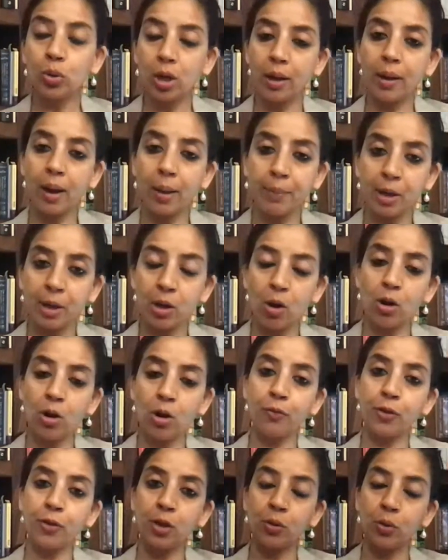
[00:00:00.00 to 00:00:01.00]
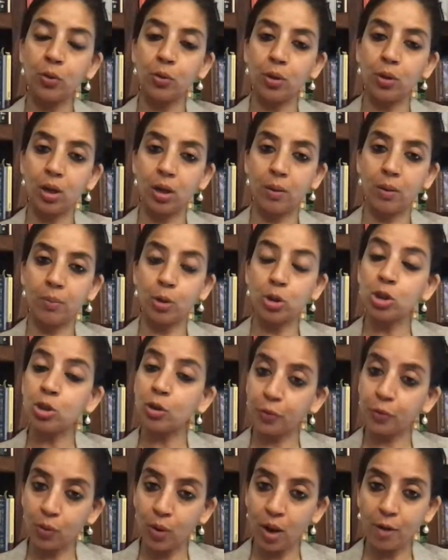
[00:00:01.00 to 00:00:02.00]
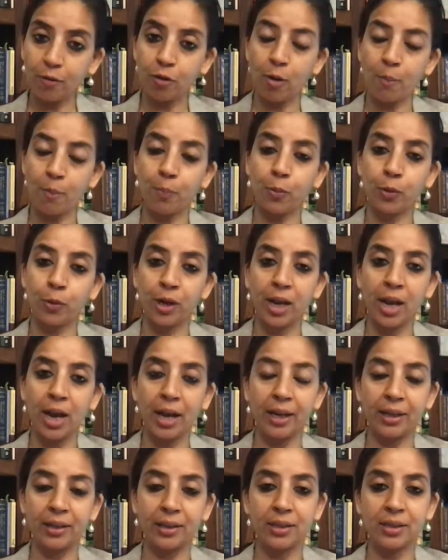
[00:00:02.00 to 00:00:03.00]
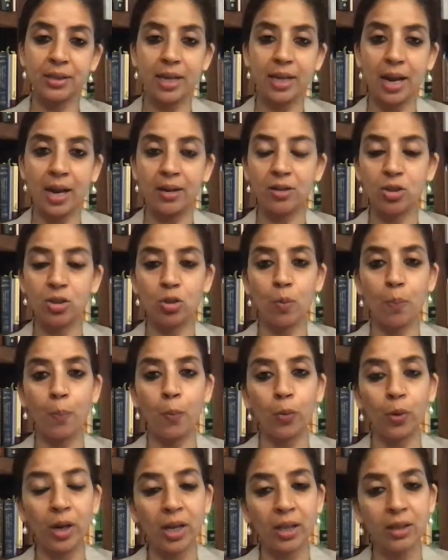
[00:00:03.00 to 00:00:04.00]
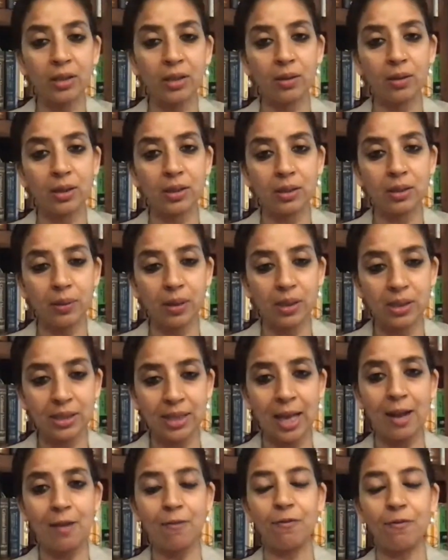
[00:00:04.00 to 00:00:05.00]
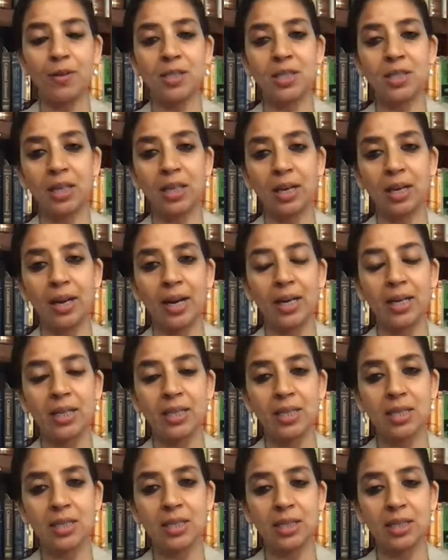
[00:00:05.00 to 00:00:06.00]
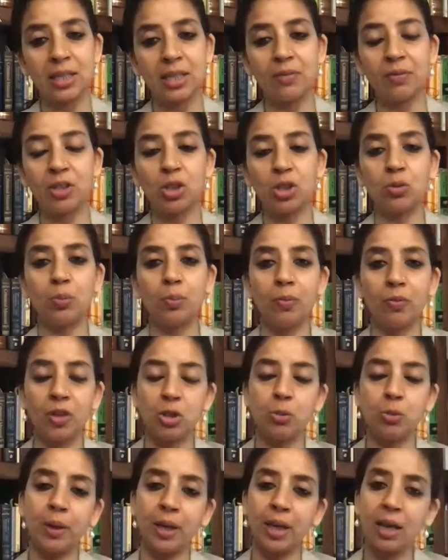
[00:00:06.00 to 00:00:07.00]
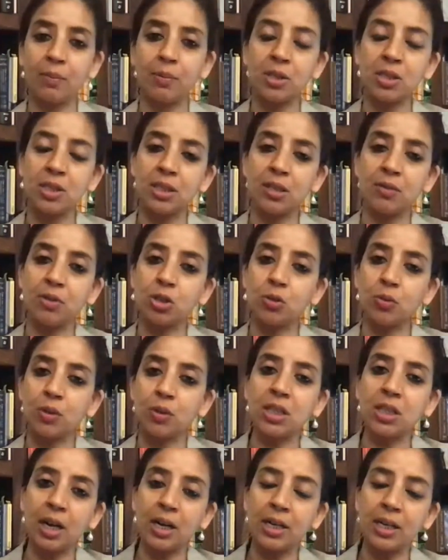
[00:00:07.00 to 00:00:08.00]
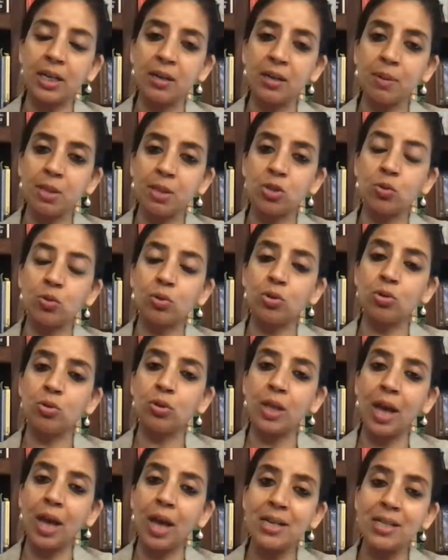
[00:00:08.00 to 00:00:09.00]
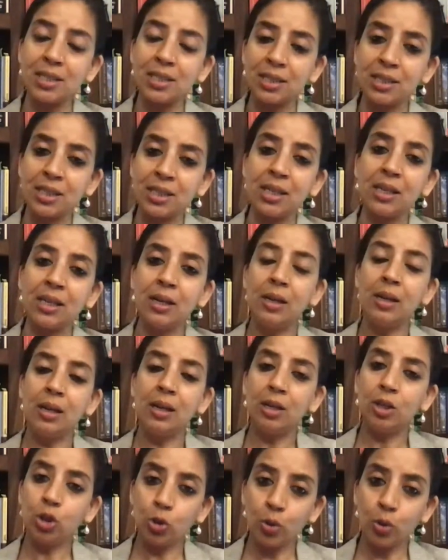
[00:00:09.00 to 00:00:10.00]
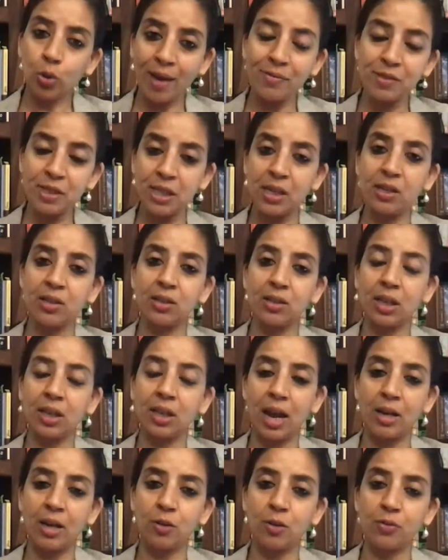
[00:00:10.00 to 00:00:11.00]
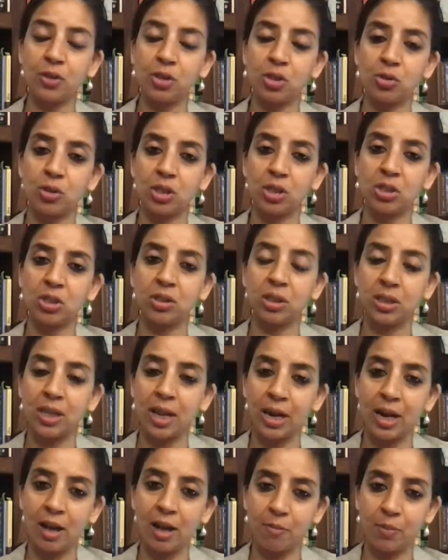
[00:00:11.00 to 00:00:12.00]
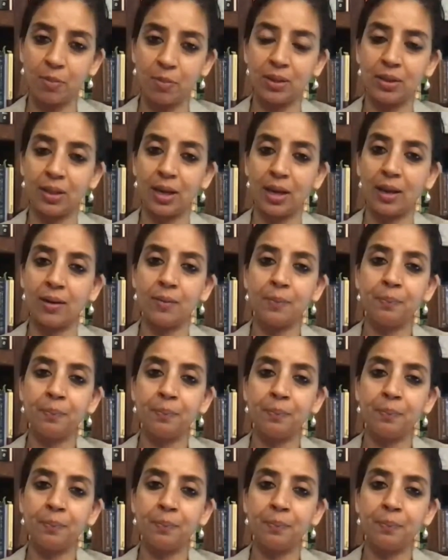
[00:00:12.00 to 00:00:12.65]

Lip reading: I mean, all of you, most of you are from Pune, I understand. So Pune itself was declared as a city which became a city which was a containment zone. So that city, you have seen the kind of restrictions that have been there.